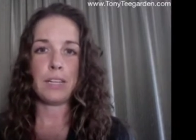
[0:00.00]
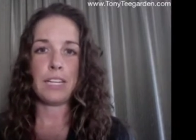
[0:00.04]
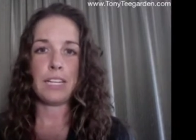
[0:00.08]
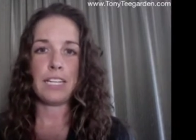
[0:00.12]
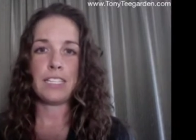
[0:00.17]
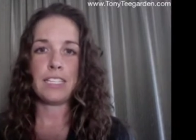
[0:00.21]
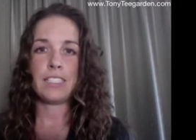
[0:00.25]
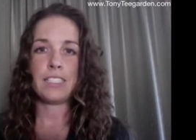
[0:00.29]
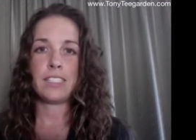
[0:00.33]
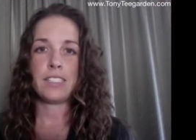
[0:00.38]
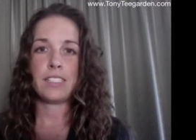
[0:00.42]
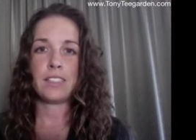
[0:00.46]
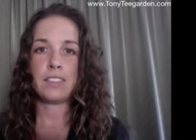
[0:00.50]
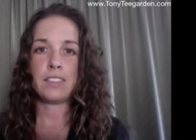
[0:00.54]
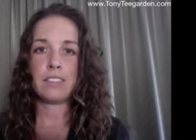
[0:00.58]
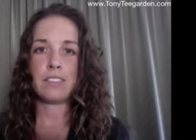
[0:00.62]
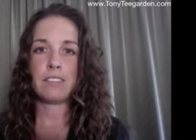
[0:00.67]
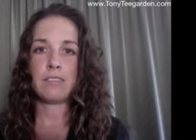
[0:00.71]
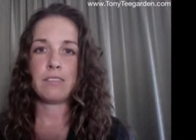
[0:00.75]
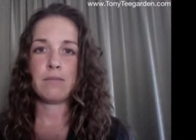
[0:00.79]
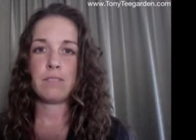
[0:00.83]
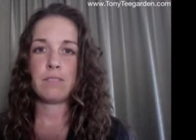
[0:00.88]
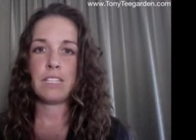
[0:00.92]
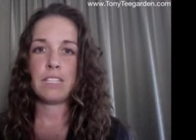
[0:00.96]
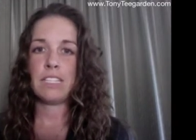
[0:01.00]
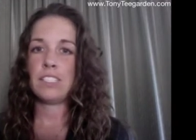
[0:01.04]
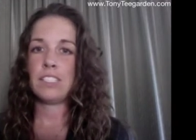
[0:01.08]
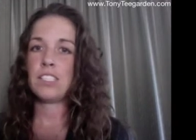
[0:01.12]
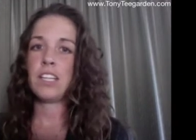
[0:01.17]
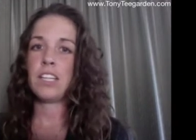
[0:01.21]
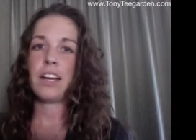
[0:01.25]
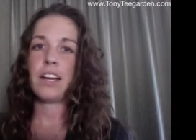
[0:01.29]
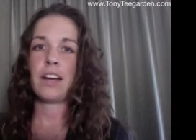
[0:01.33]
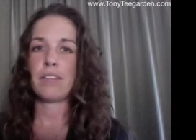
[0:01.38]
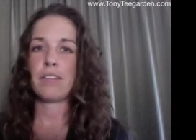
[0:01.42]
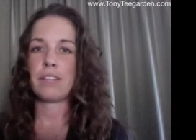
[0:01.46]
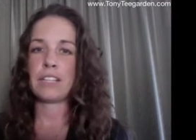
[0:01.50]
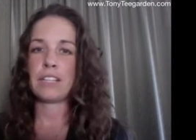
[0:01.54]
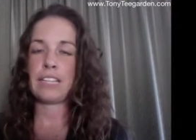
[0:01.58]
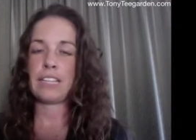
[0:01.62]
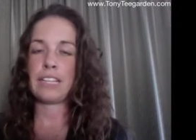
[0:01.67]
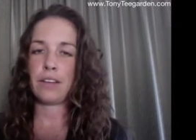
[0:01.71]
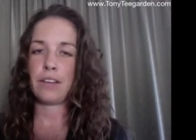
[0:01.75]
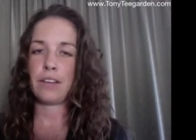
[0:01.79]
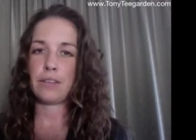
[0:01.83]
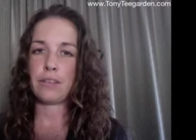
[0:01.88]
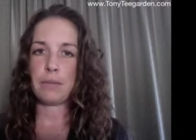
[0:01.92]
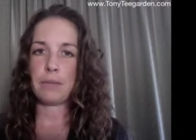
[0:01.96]
It's done
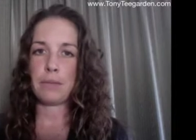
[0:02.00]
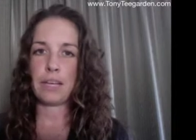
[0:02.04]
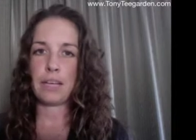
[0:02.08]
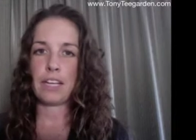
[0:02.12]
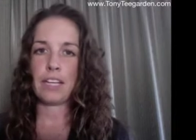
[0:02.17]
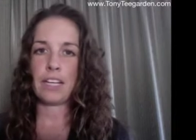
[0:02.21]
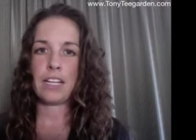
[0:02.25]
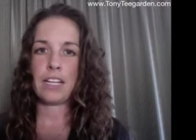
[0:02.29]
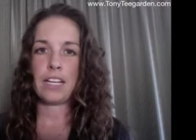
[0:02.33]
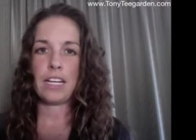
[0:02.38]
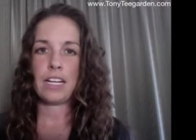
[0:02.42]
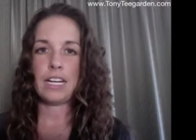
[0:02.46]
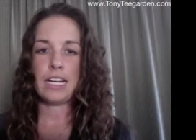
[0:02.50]
everything for me.